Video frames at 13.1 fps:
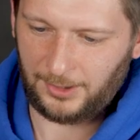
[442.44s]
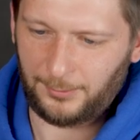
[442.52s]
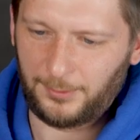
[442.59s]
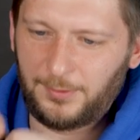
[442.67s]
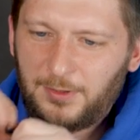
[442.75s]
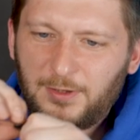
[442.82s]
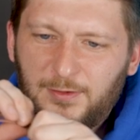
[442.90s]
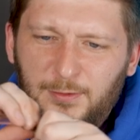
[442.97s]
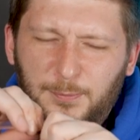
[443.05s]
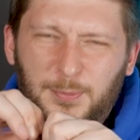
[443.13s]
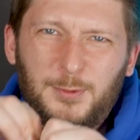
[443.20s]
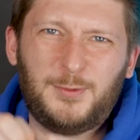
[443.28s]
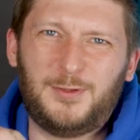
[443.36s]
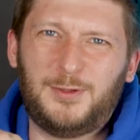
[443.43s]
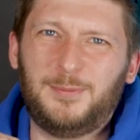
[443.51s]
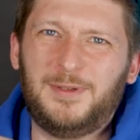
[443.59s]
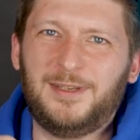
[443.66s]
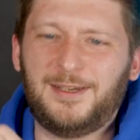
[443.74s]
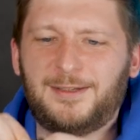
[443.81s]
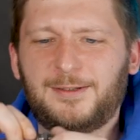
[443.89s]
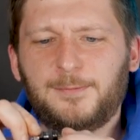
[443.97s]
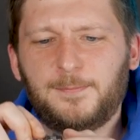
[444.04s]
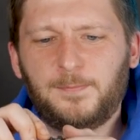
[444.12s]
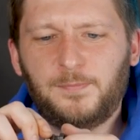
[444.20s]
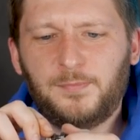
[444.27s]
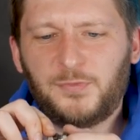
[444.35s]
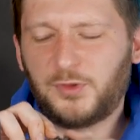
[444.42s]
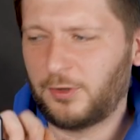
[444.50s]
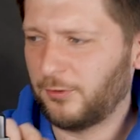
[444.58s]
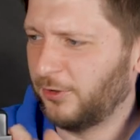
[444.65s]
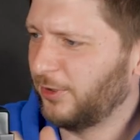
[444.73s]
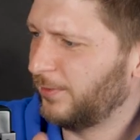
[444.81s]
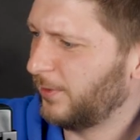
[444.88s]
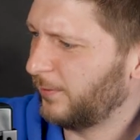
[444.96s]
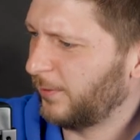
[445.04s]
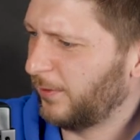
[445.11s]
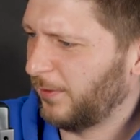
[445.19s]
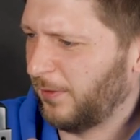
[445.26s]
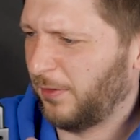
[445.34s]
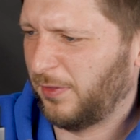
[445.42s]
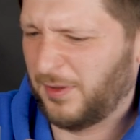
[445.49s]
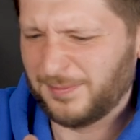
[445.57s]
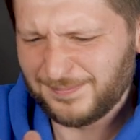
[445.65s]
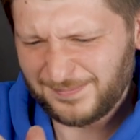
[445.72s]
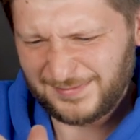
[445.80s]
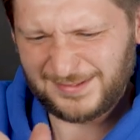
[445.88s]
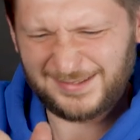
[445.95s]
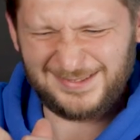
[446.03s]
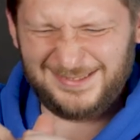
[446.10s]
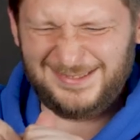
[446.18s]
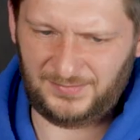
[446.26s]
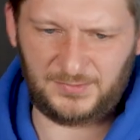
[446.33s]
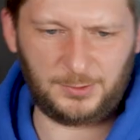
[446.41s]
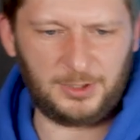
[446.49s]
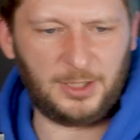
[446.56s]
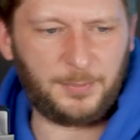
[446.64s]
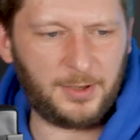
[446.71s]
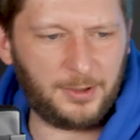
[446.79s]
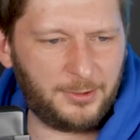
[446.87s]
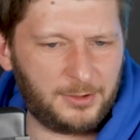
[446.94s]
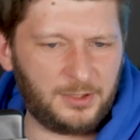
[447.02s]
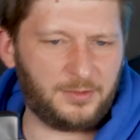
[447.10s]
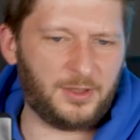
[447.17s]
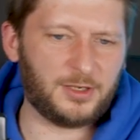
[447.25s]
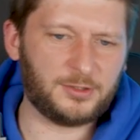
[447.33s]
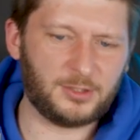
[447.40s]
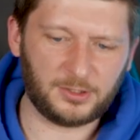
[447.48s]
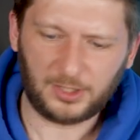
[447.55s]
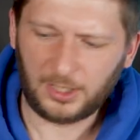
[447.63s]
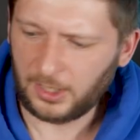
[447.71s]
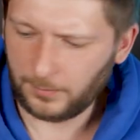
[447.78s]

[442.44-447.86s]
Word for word: Aren't these supposed to be like turnable with a thumb? Well, apparently they are not.